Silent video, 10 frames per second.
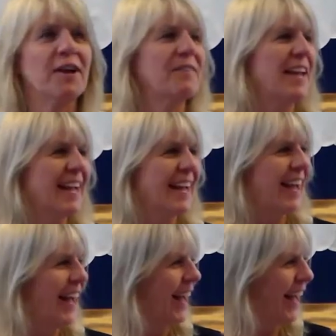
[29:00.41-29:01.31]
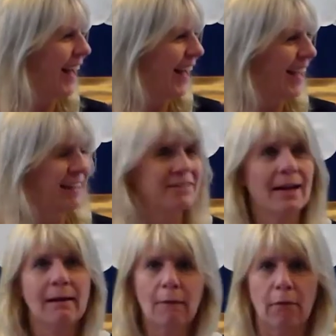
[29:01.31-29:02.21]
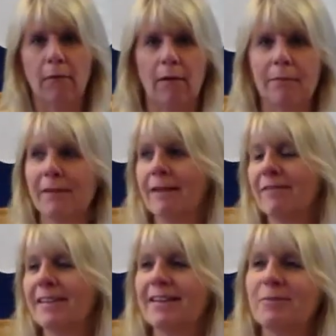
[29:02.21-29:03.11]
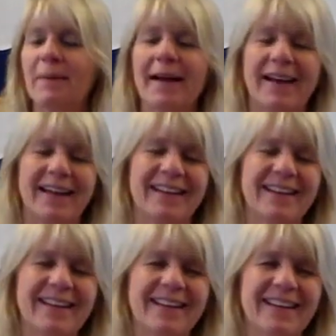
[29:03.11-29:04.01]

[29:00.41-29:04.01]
or something. Oh, I'm leaving this behind.